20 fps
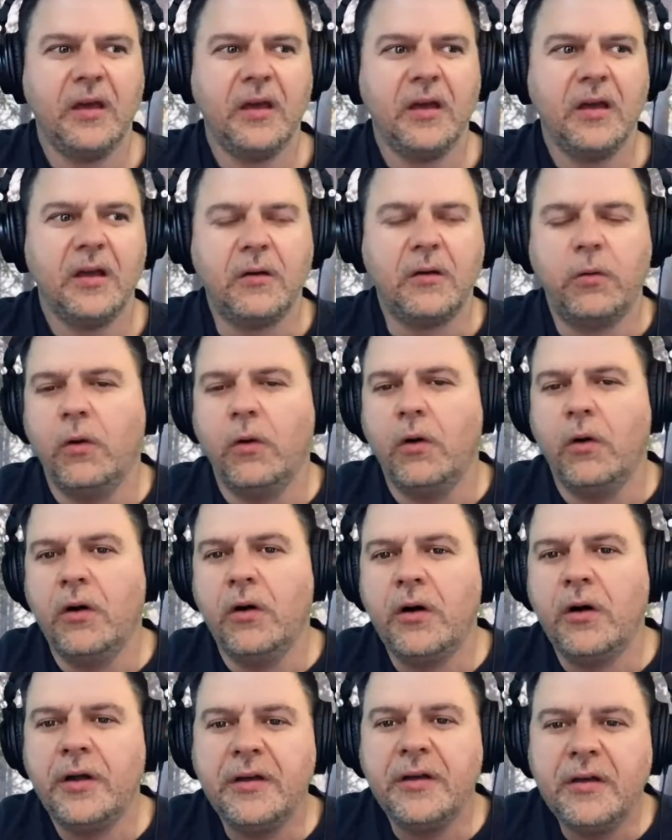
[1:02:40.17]

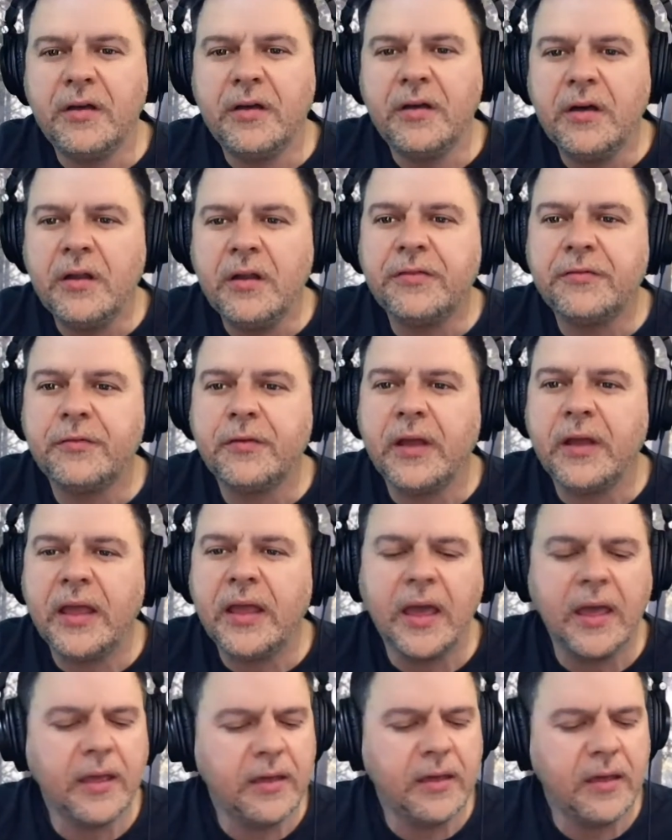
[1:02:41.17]
Quarter to 3
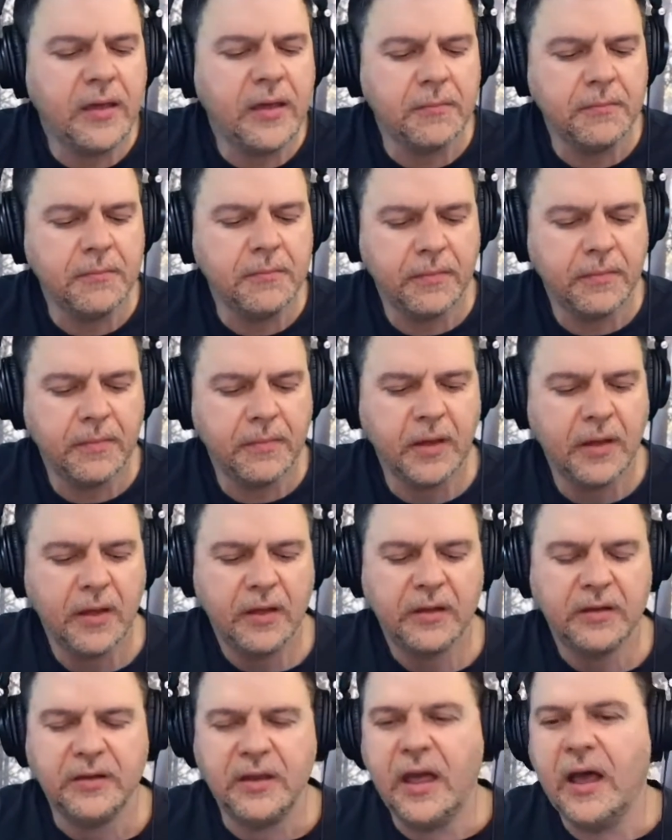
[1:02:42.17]
a.m.,
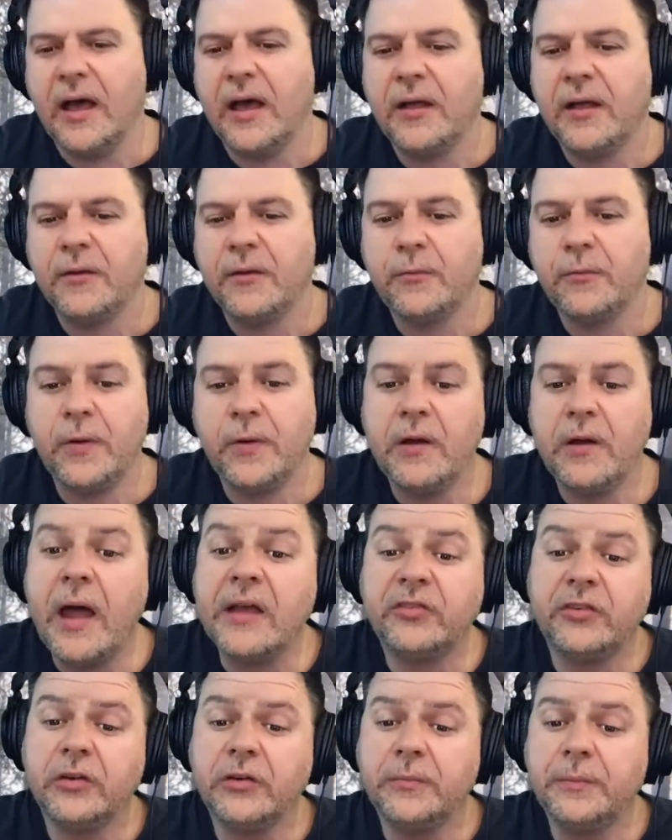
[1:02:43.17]
not where I
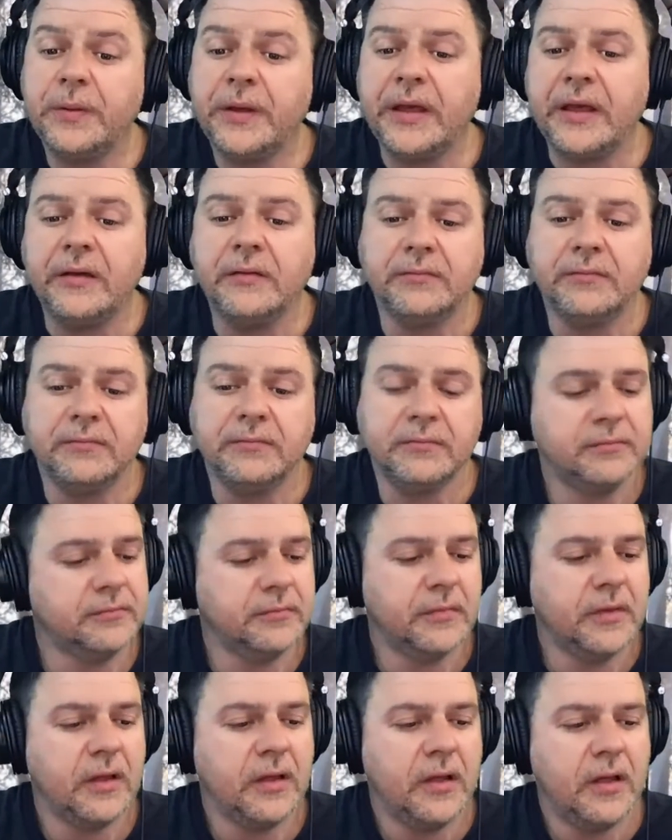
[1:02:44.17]
should be,
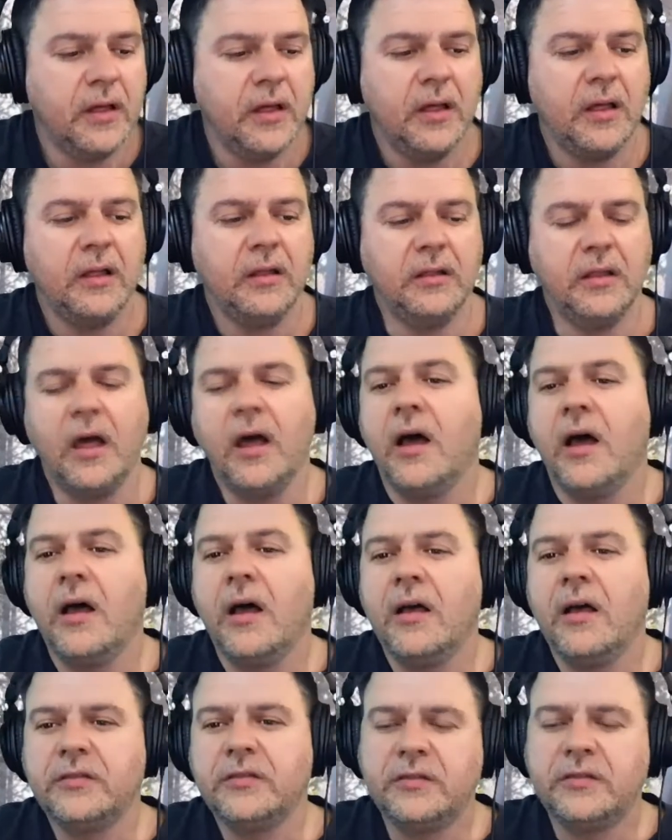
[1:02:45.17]

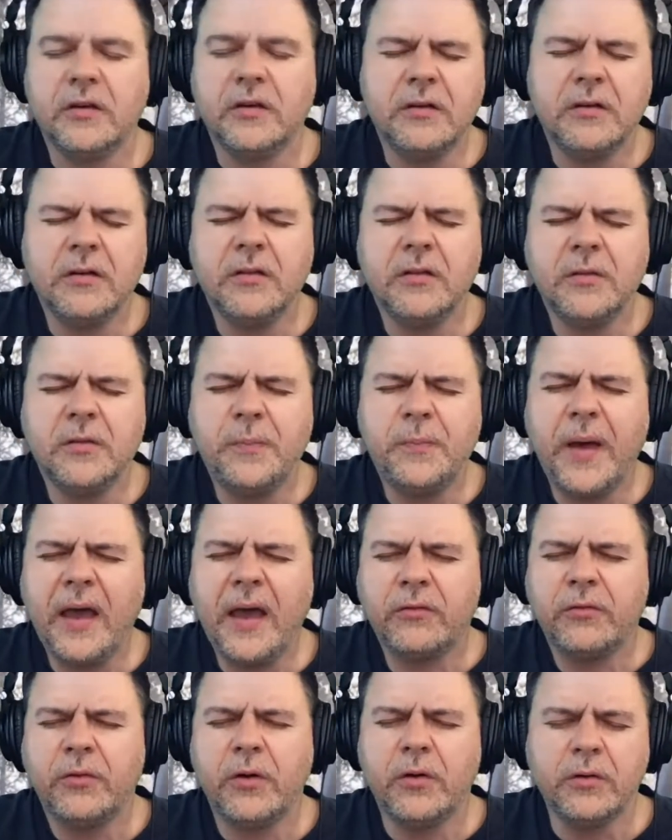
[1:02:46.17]
lost on the
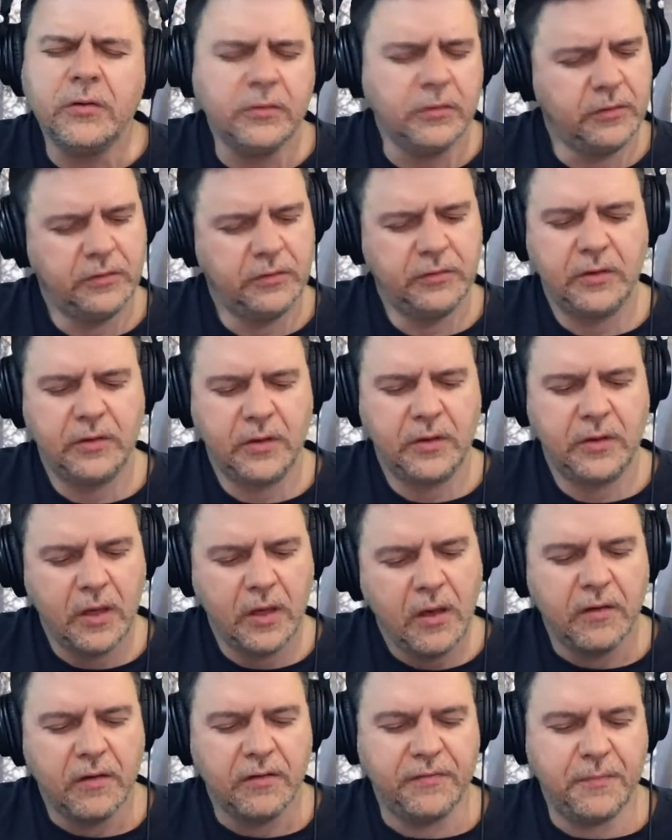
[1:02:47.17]
back roads
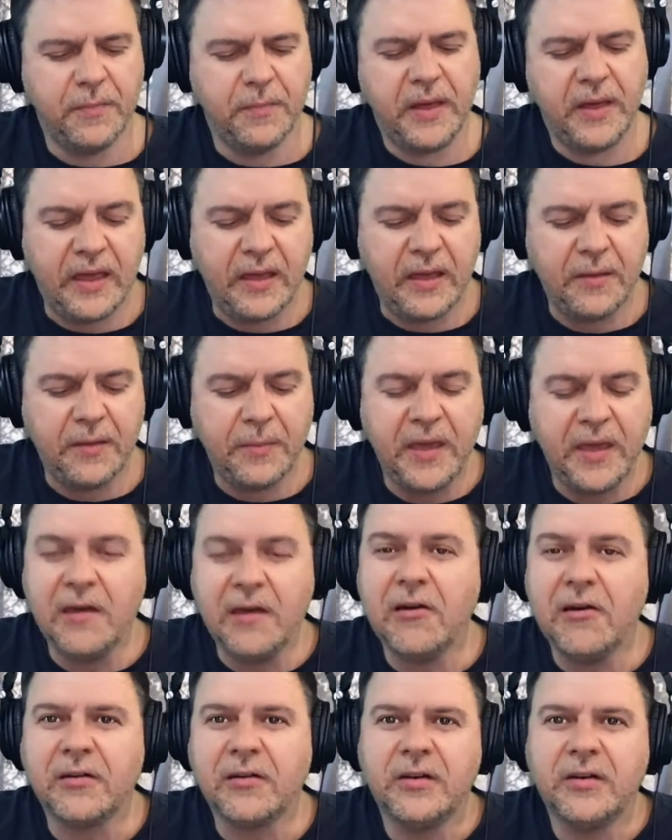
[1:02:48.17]
of maybe
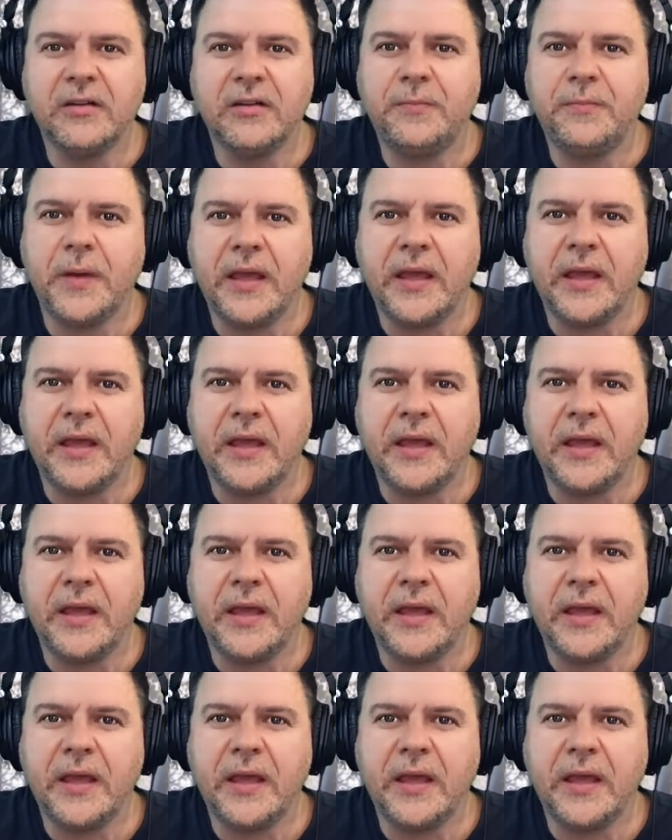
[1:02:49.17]
or could be.